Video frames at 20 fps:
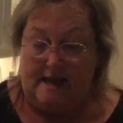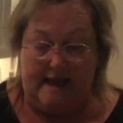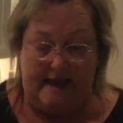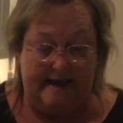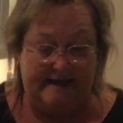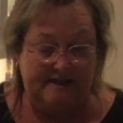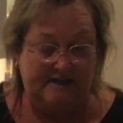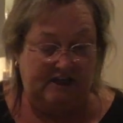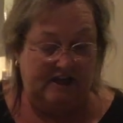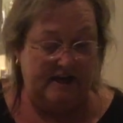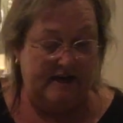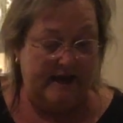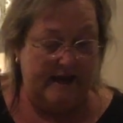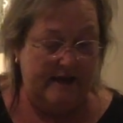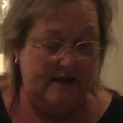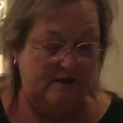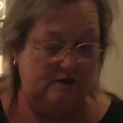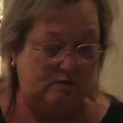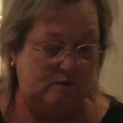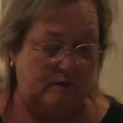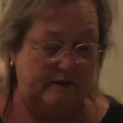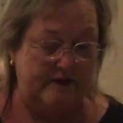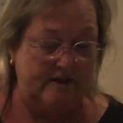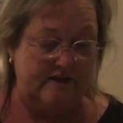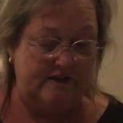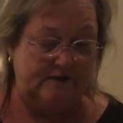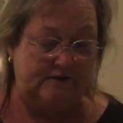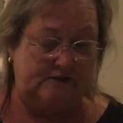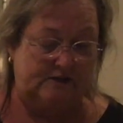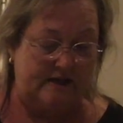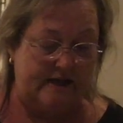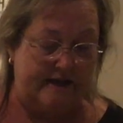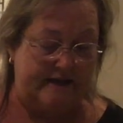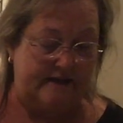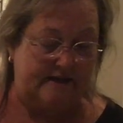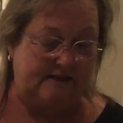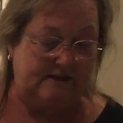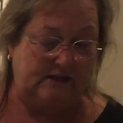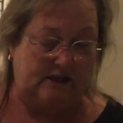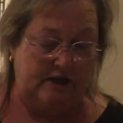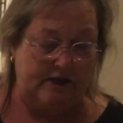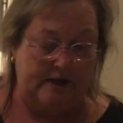and today is one of those days.